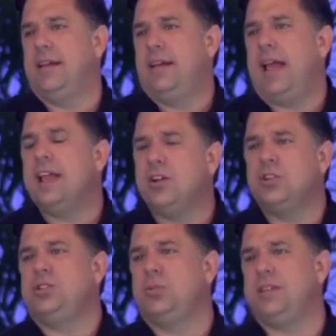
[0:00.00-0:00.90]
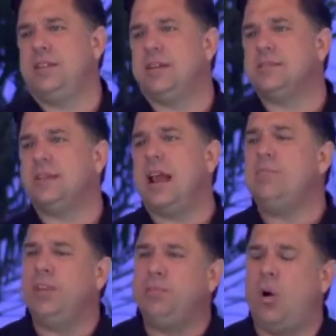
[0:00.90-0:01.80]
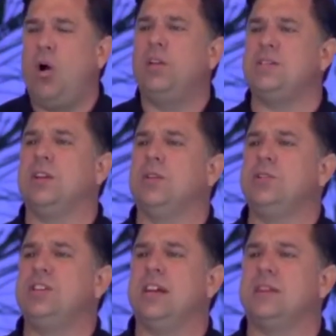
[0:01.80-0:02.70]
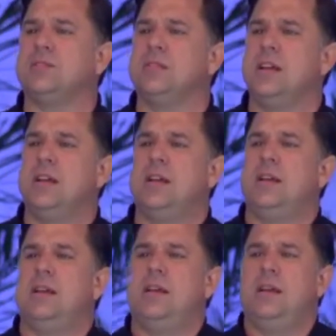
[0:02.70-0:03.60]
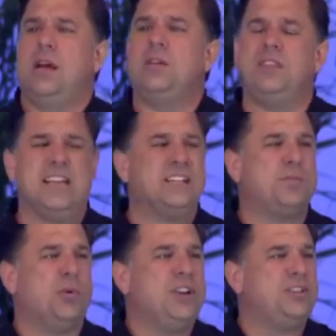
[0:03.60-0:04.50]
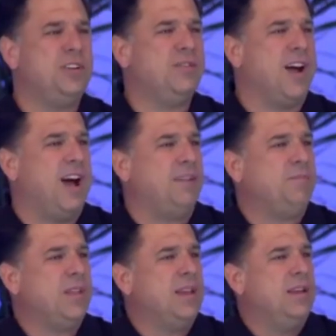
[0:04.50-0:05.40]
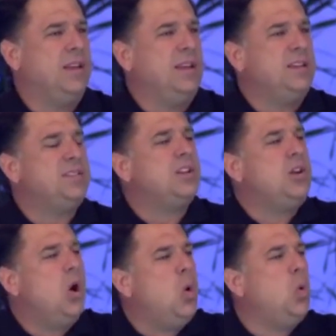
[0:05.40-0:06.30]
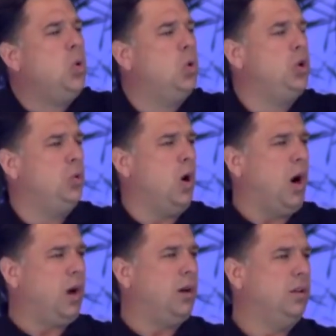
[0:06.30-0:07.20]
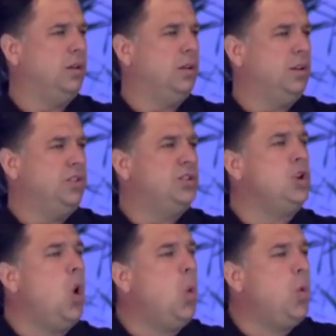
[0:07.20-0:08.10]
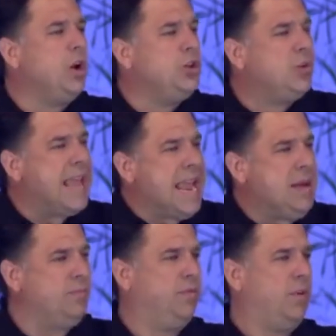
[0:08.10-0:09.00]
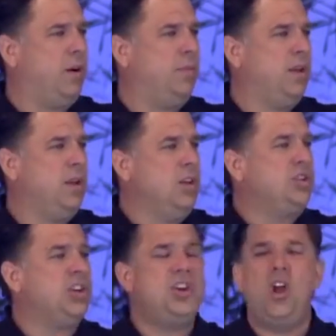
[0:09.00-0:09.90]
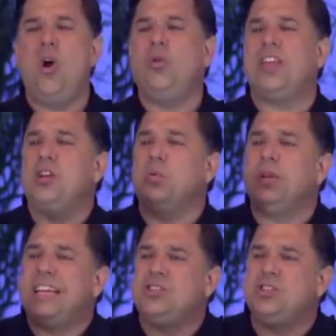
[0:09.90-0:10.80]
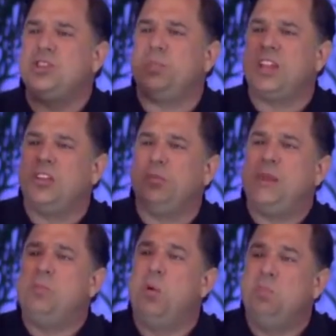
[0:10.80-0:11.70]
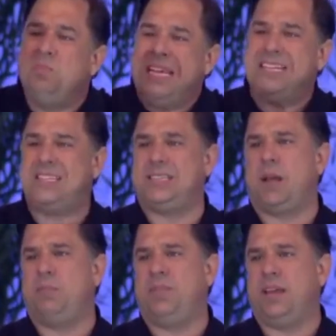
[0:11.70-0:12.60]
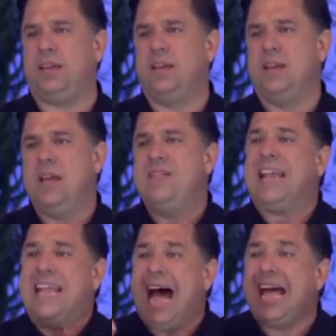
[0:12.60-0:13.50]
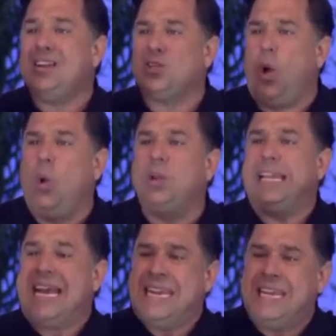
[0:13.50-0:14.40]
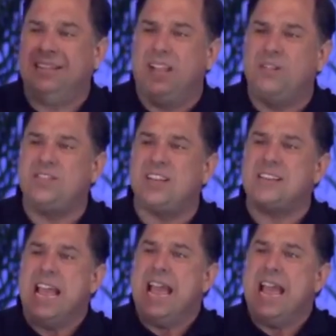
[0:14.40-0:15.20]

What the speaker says: I encourage you with this. I believe Paul is encouraging us under the inspiration of God is to know who you are, to know where you came from, to know that your relationship with other people means something, that God is holy and he loves us,